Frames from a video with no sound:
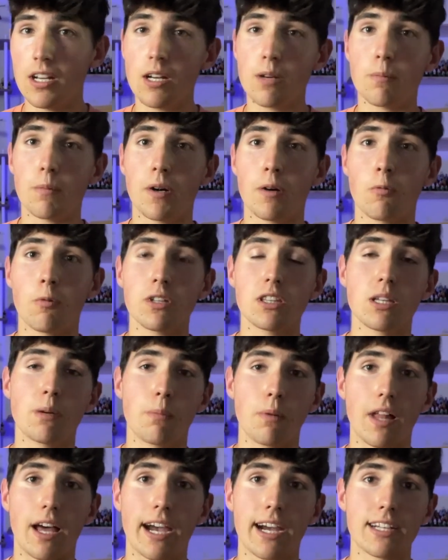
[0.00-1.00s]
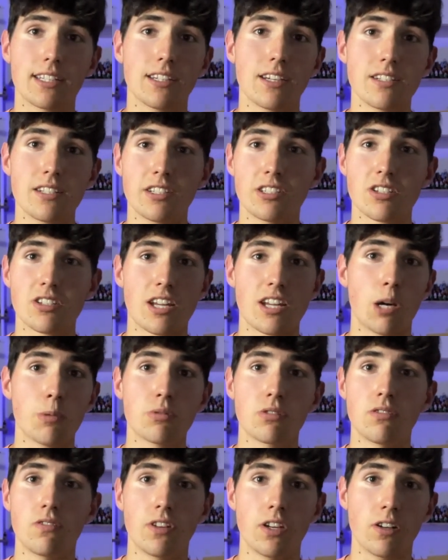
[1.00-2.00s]
but what the black does, it just helps
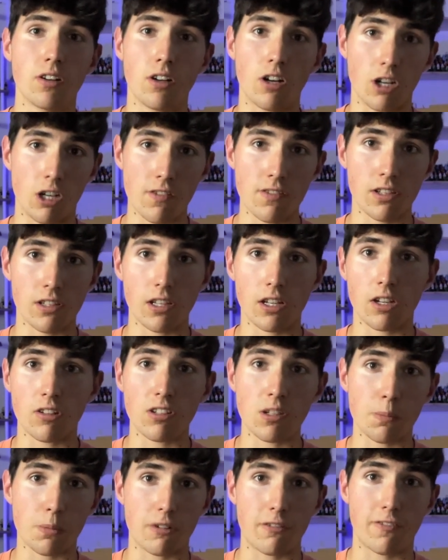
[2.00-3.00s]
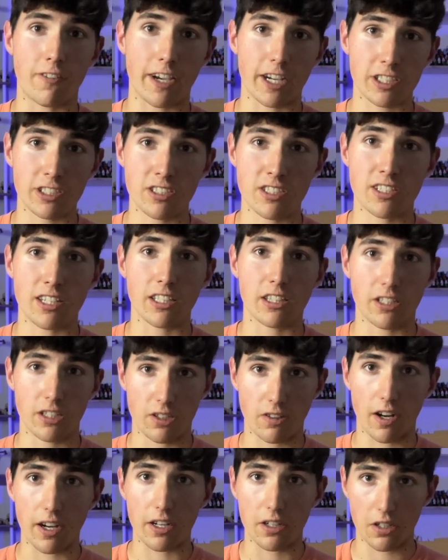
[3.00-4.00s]
reveal all of the little imperfections that the
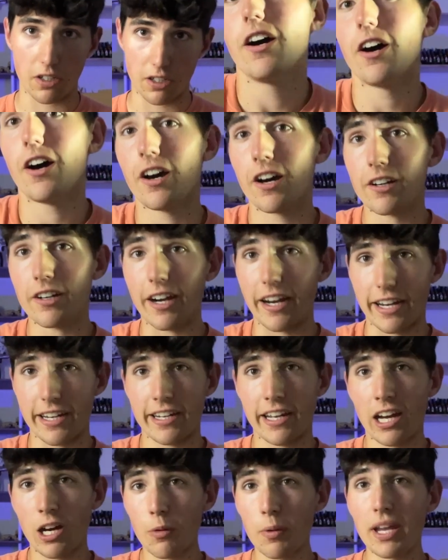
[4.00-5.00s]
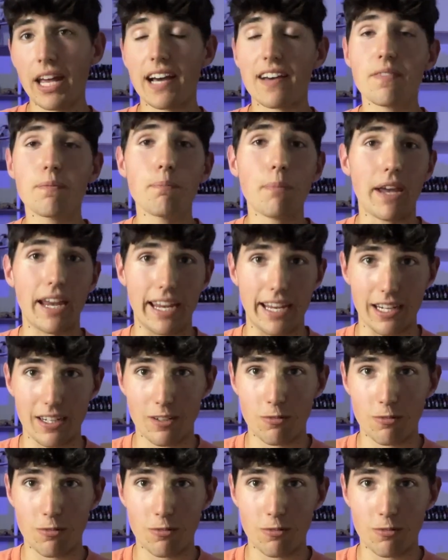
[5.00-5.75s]
gray couldn't. All right, now we have paint.